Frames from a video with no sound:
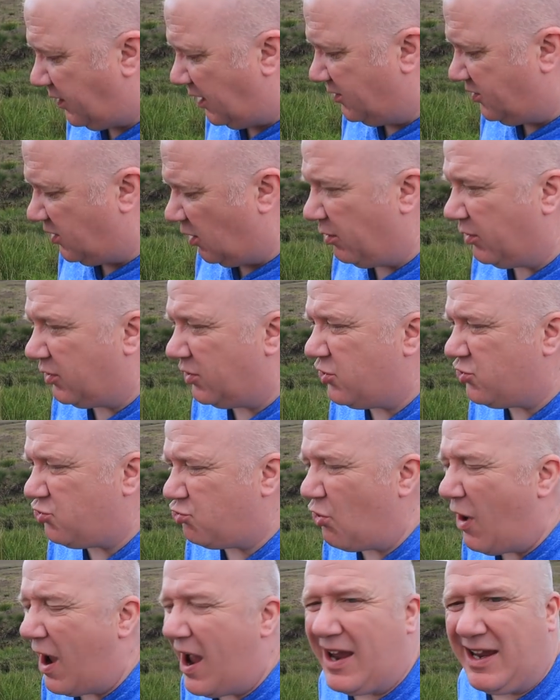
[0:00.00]
So I'm going to
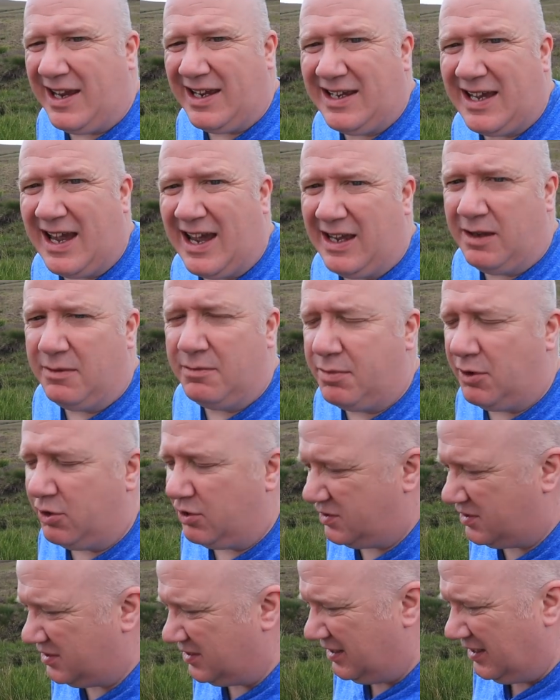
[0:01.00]
try and get him,
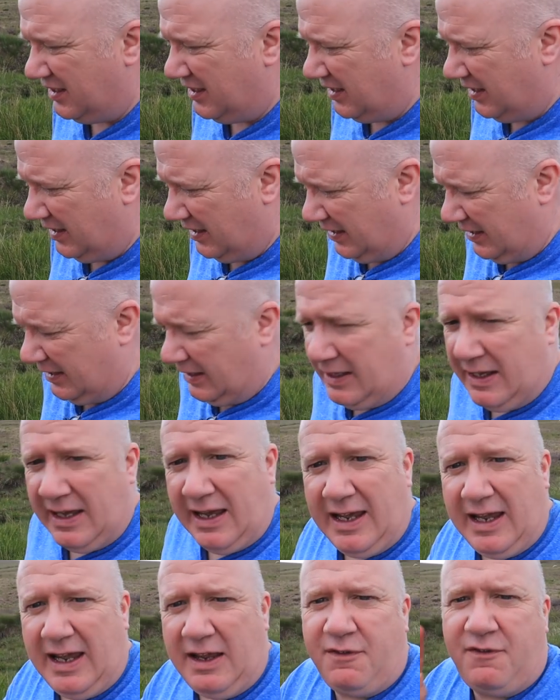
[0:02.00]
but
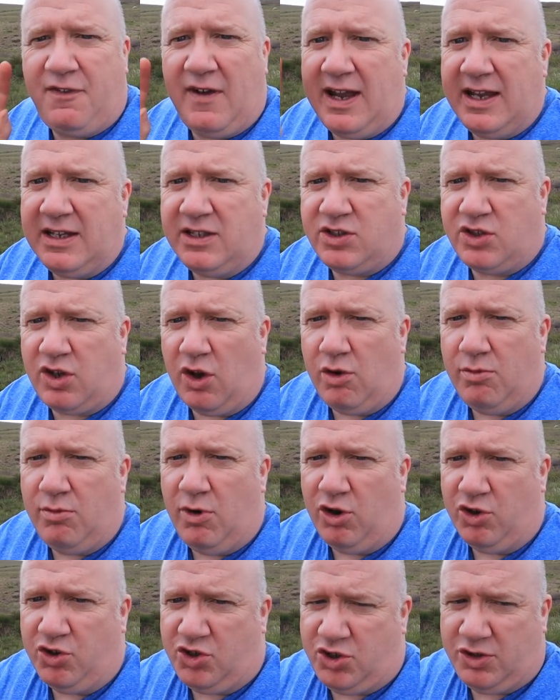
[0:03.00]
he fades so
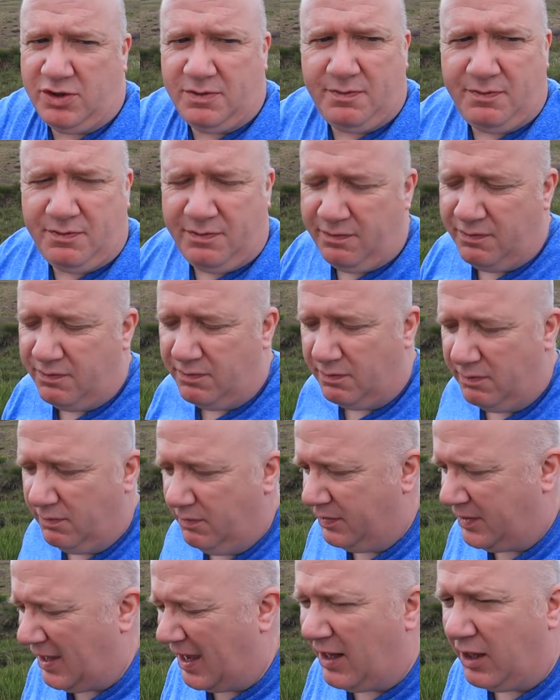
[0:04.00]
much
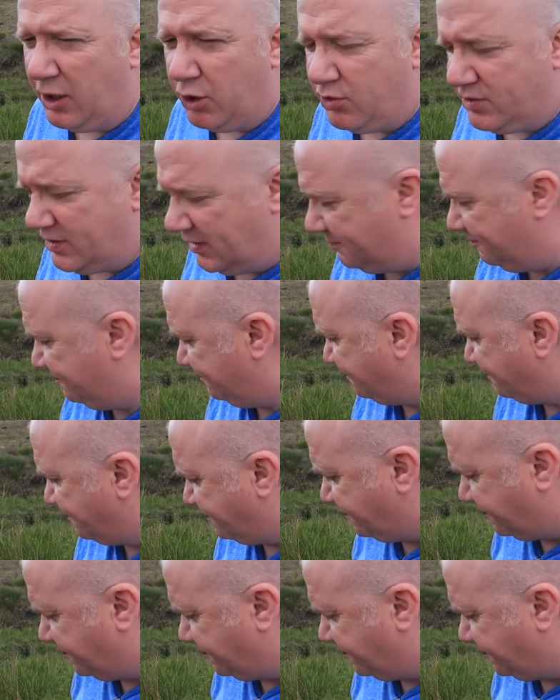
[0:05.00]
that I lose him.